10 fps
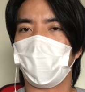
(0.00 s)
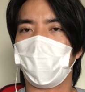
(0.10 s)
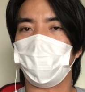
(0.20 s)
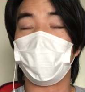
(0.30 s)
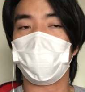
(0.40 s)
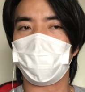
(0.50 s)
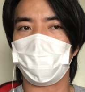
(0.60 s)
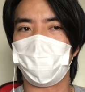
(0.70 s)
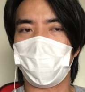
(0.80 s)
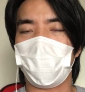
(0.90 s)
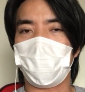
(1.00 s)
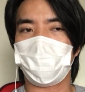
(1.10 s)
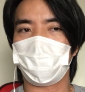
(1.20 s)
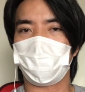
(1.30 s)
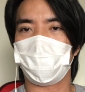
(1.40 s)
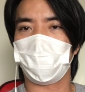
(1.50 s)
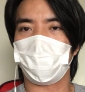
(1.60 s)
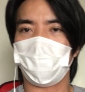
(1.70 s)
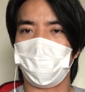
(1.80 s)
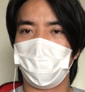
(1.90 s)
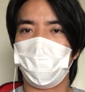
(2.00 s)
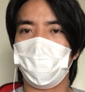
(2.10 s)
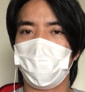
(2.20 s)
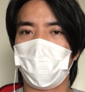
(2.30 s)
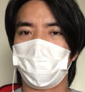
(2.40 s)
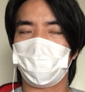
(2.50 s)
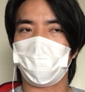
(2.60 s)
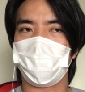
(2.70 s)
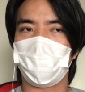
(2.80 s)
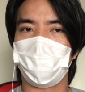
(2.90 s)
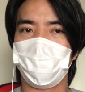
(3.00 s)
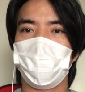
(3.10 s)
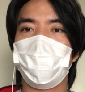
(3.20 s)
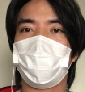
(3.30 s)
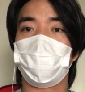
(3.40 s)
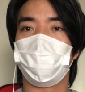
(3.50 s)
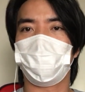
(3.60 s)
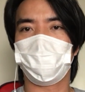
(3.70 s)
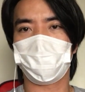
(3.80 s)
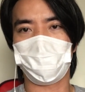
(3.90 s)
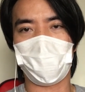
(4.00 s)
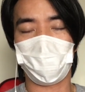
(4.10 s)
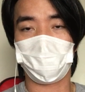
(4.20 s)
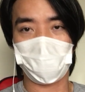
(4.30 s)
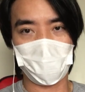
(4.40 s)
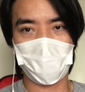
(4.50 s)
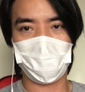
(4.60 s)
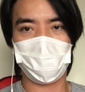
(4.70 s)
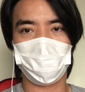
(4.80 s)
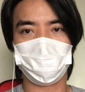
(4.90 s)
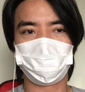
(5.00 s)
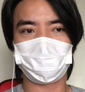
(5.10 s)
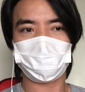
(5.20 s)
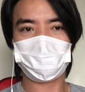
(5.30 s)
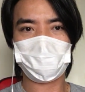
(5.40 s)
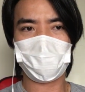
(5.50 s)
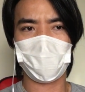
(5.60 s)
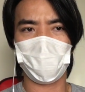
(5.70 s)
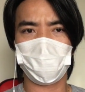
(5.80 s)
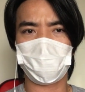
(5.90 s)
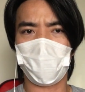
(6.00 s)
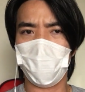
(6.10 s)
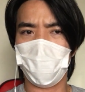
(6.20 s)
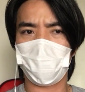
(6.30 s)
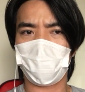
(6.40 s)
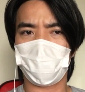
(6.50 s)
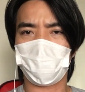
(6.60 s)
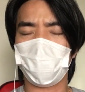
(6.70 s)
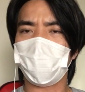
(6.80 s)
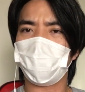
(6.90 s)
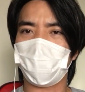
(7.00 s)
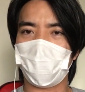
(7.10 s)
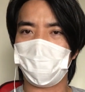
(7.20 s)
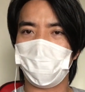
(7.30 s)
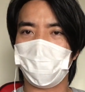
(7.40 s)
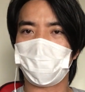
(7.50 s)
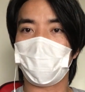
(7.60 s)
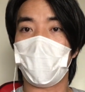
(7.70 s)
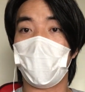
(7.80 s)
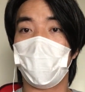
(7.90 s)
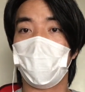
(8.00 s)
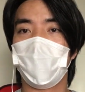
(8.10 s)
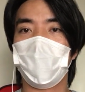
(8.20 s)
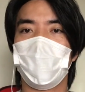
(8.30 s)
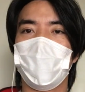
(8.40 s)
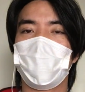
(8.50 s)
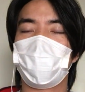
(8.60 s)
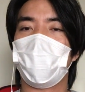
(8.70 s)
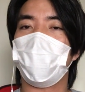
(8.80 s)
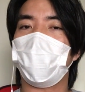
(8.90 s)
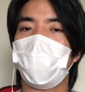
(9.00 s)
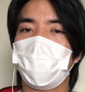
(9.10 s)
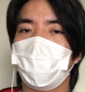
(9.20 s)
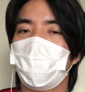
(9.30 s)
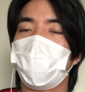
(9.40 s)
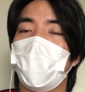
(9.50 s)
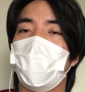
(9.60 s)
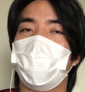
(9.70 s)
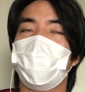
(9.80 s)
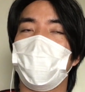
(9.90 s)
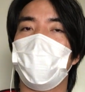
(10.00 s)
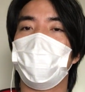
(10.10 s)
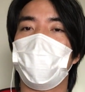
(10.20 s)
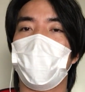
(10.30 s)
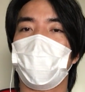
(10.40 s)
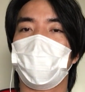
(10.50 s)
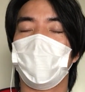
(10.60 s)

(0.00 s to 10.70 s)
uh, because of that, the video I was trying to release, which was about planning, was over 25 minutes long. So I had to try to go back